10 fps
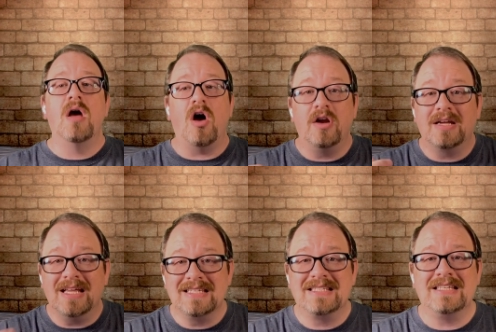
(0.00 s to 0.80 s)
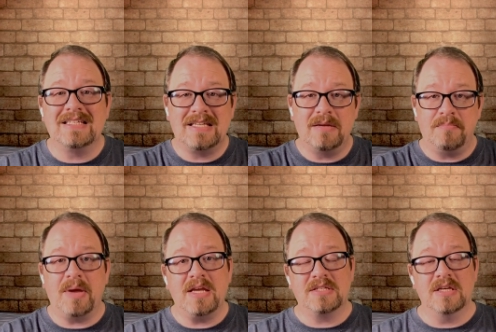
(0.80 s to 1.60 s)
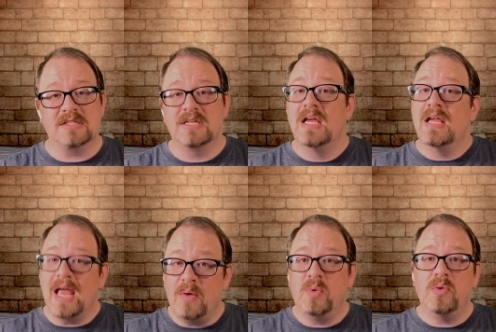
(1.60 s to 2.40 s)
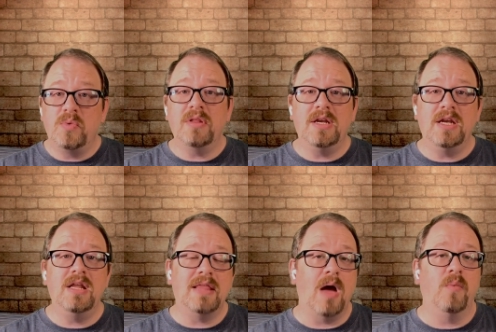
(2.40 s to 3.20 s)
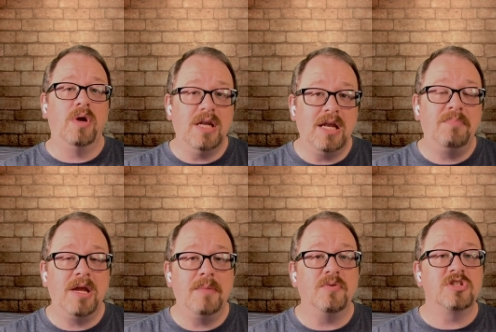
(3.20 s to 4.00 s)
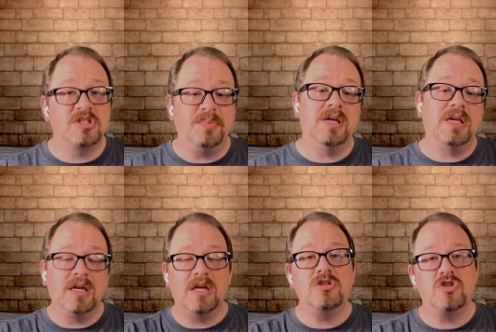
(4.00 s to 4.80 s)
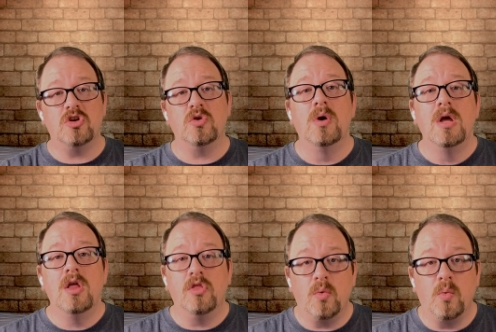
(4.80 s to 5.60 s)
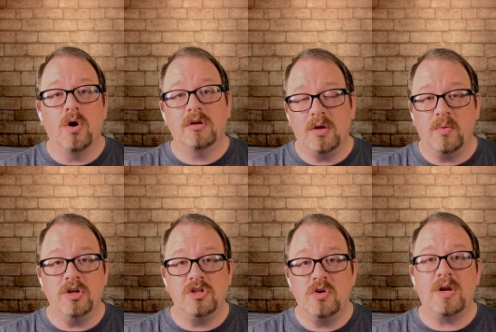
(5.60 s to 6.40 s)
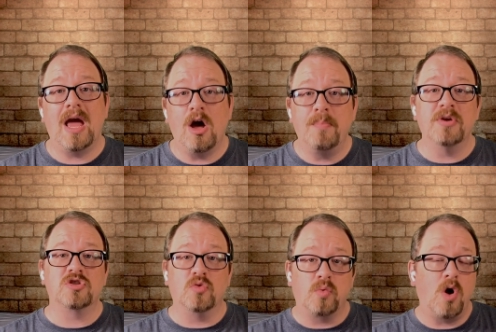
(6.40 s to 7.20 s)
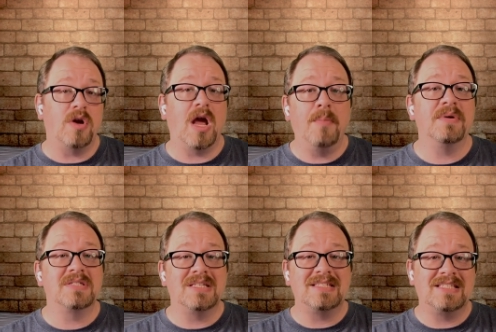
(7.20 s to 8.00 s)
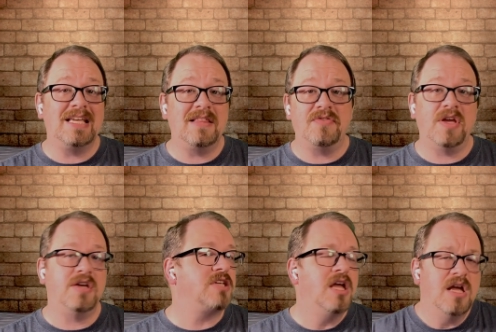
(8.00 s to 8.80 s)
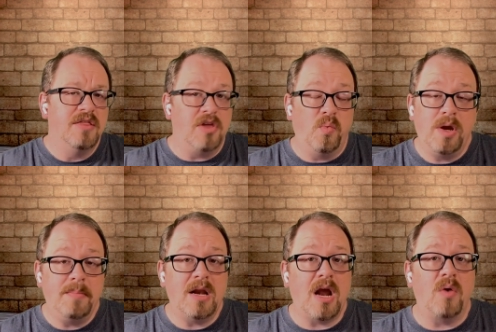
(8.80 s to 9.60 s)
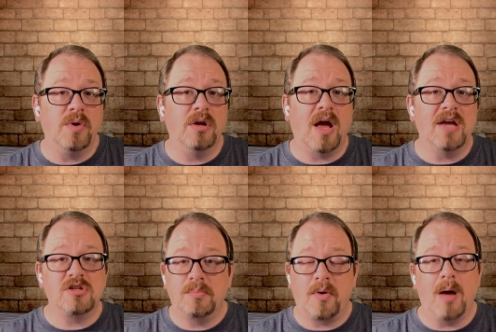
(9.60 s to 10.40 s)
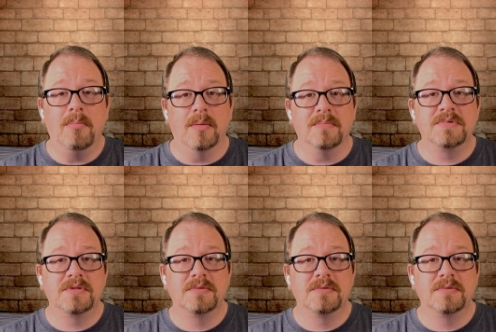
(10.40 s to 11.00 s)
on a consistent basis. And we really need that. We need people speaking into the work that we do to help us grow, to help us to see the things that we may not realize are problems.